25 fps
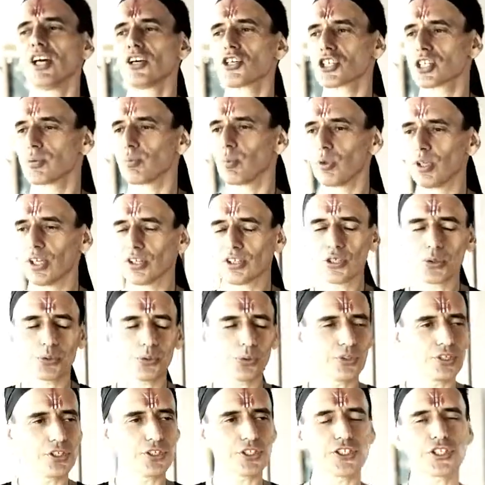she brings
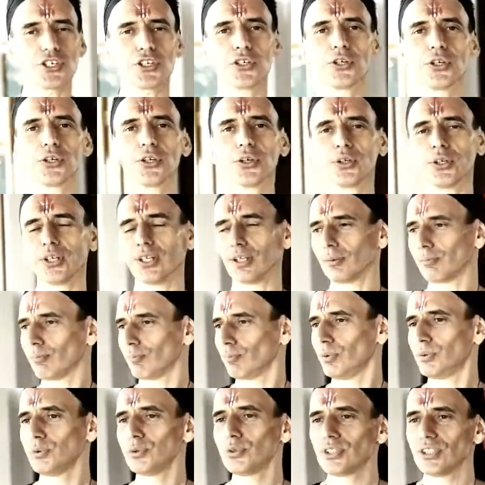all this joy
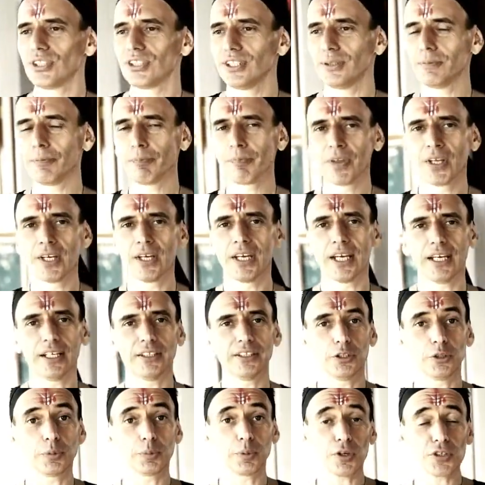and beauty. And
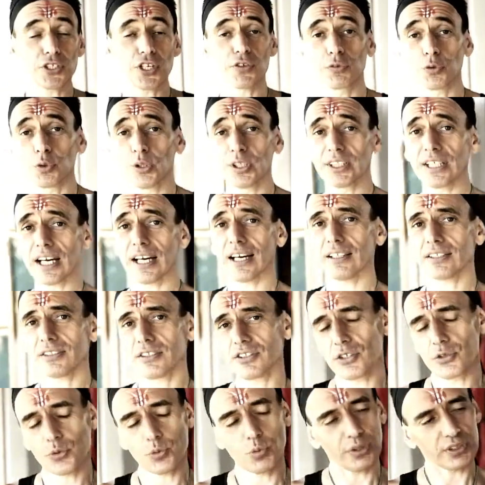in the process of doing that,
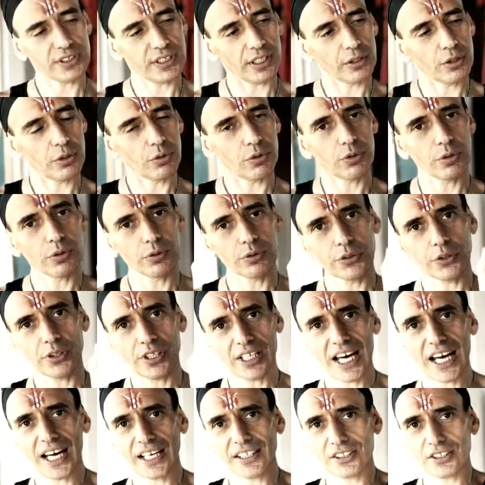it's what I call the
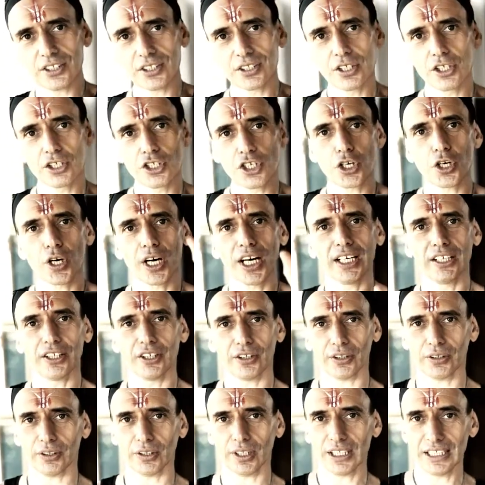light
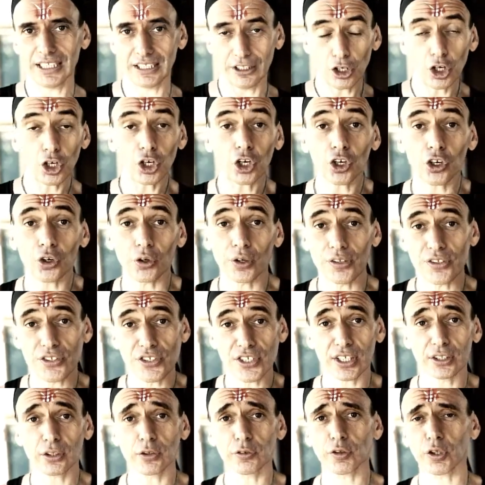trainer in her,
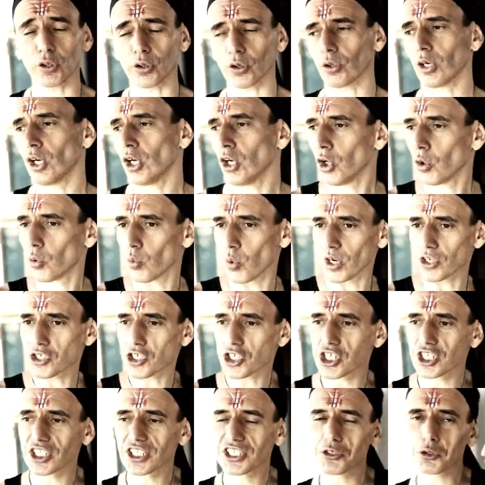inside of her. When
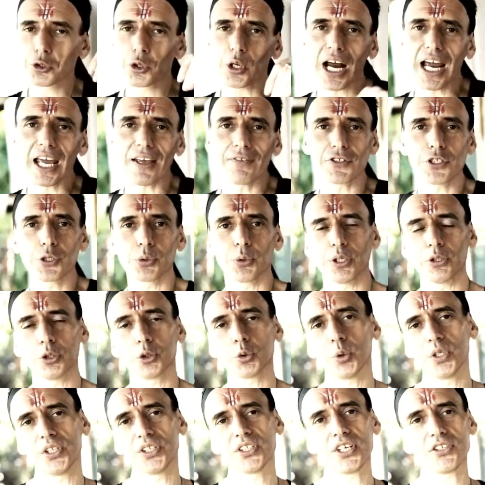she drives you
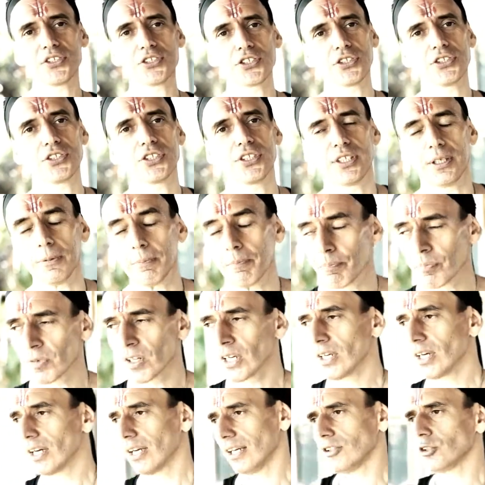into intensity
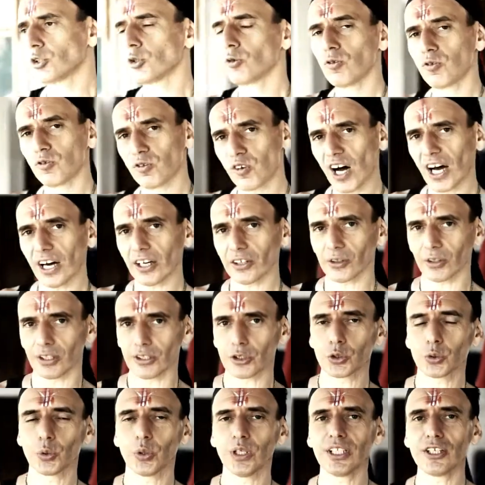and into fire,
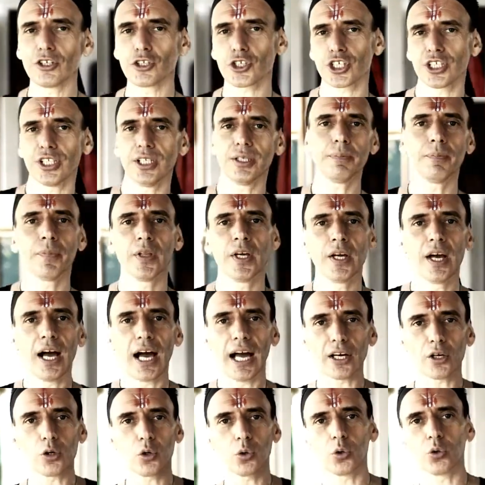into energy,
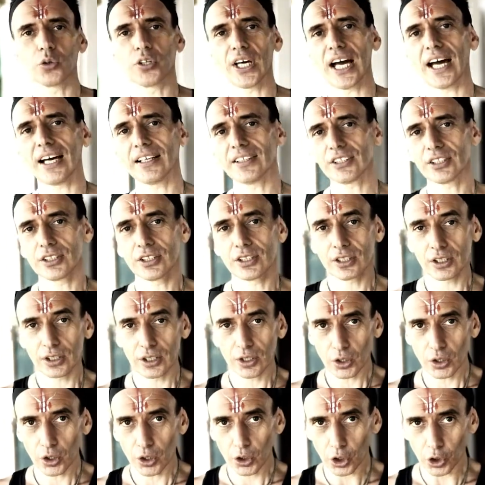I call that
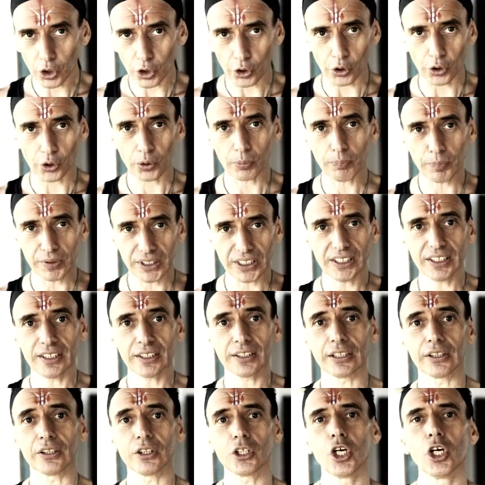her
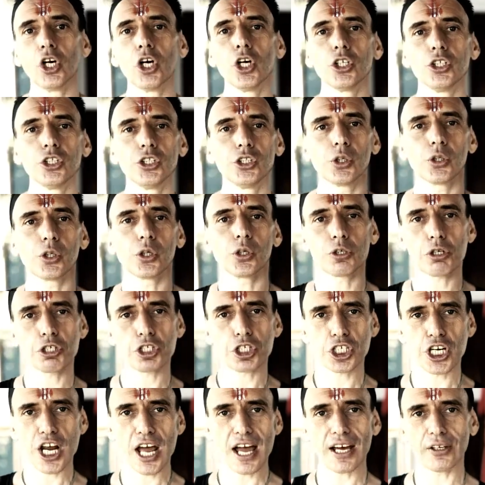being your
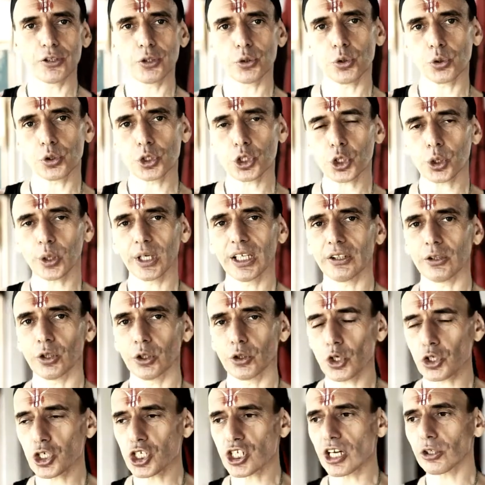shadow trainer.
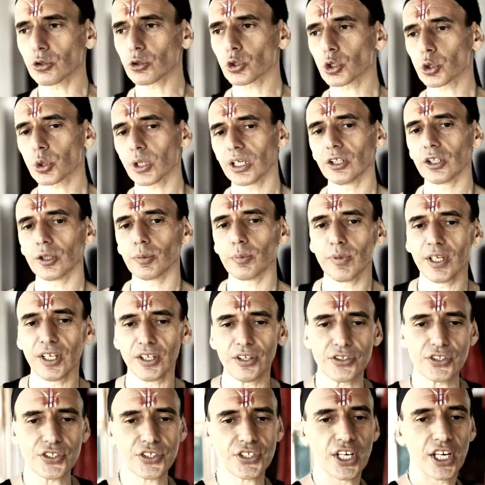Your shadow trainer
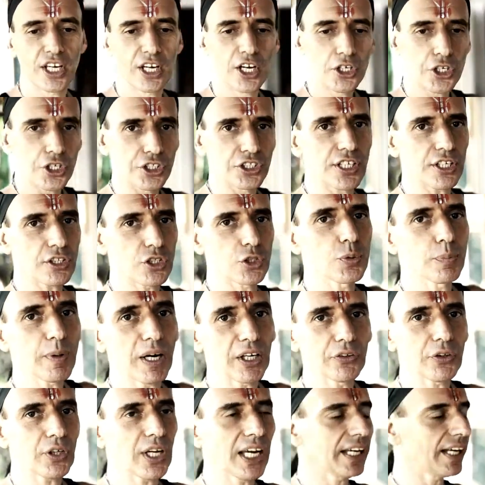means she takes you
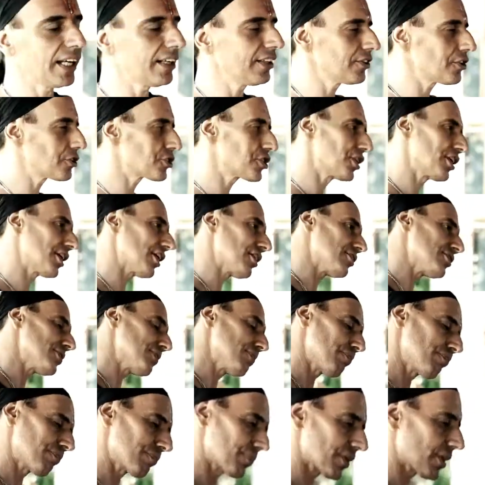by the hand and she goes,
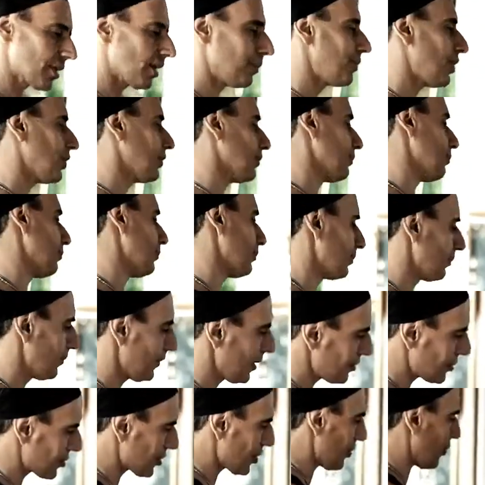Come on,
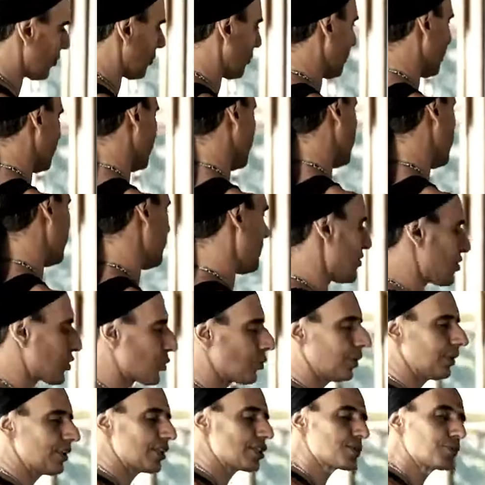let's go. Let's
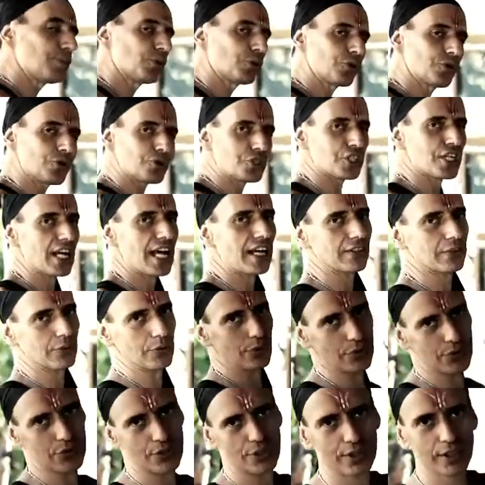go and explore the
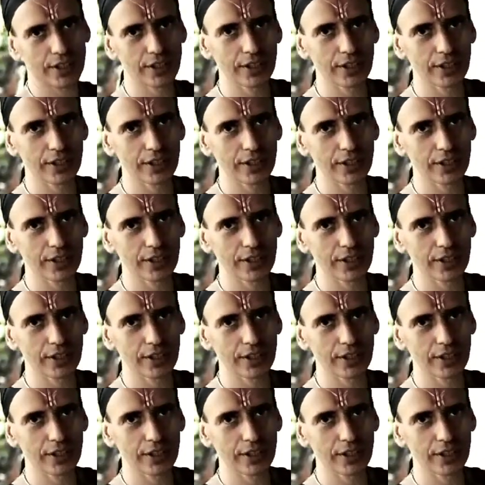shadows.